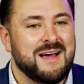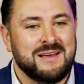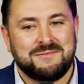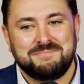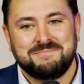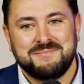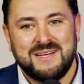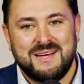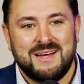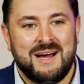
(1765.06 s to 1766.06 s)
I,
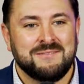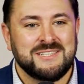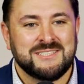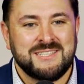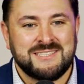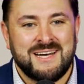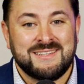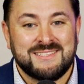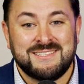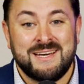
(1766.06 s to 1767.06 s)
obviously it's
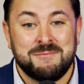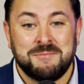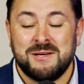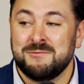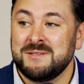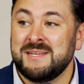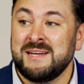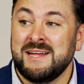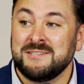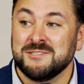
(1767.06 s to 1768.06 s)
not the same. I'm dealing with
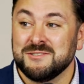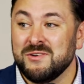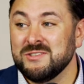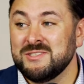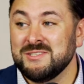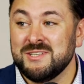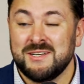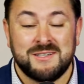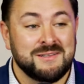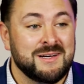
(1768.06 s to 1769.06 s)
teenagers versus
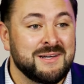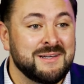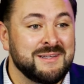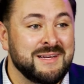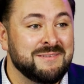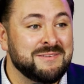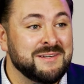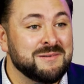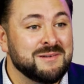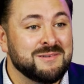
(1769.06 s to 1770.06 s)
uh, uh infant.